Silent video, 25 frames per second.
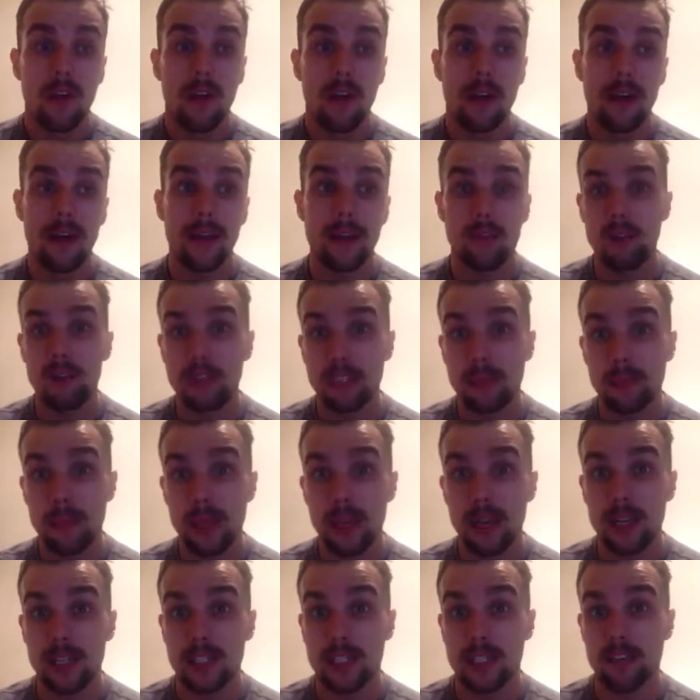and the reason
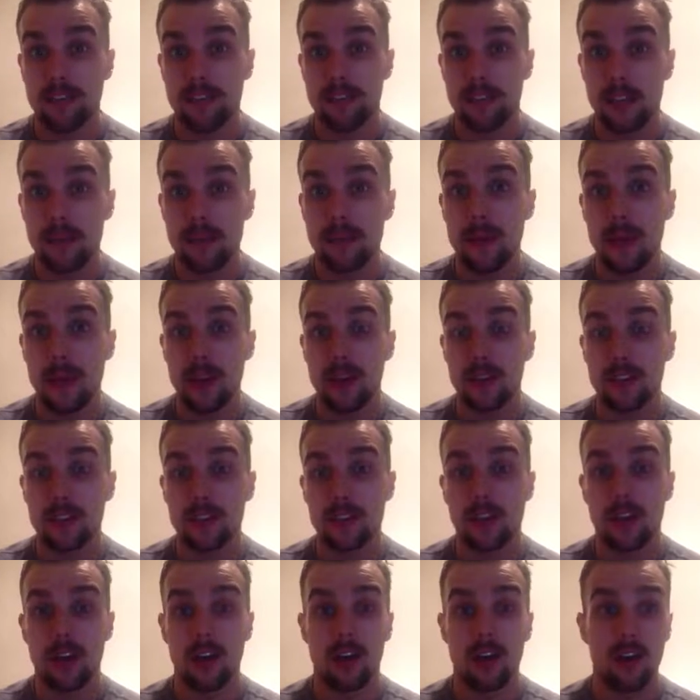being is that
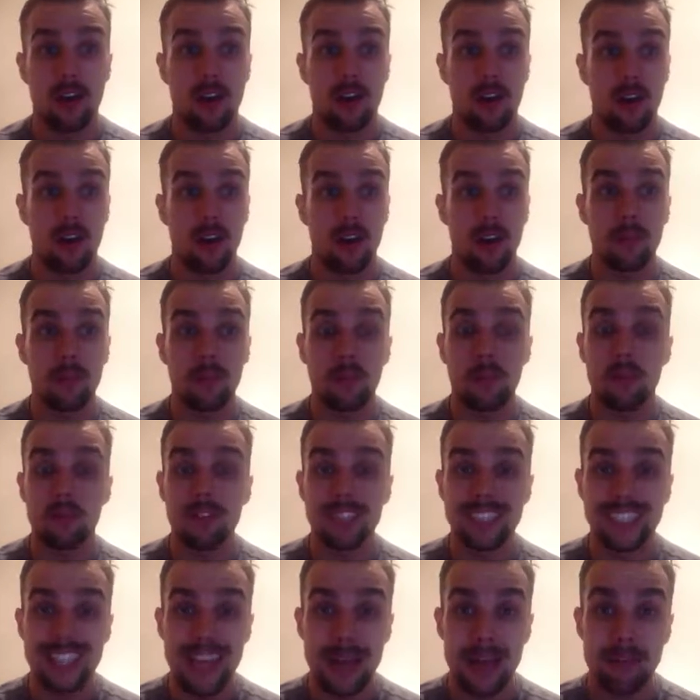females are a lot more
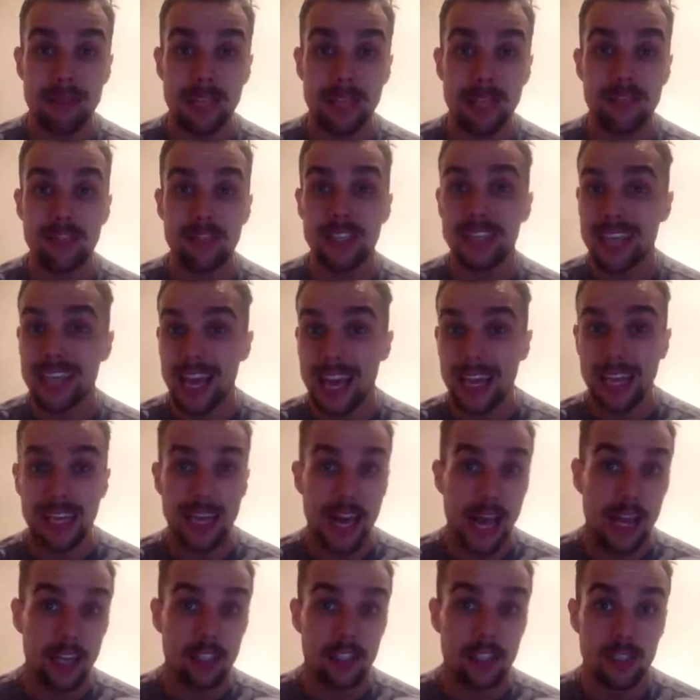receptive to
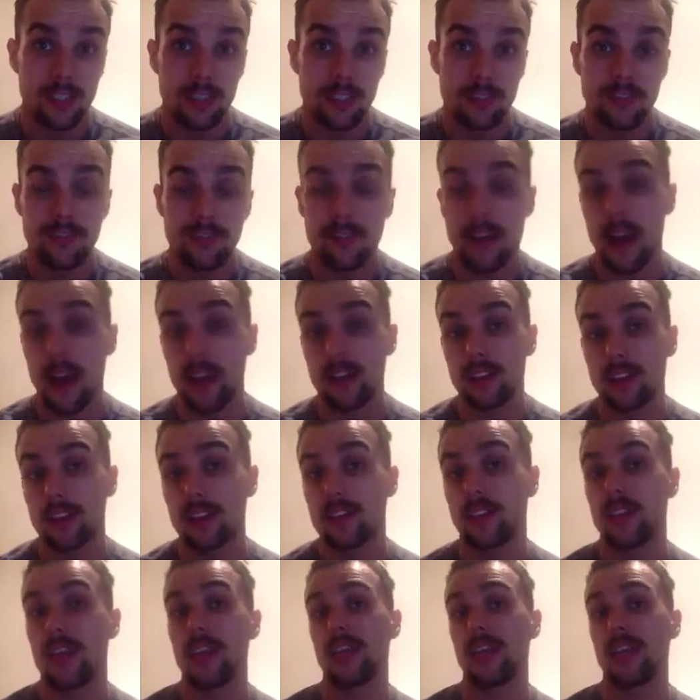taking action. Fellas just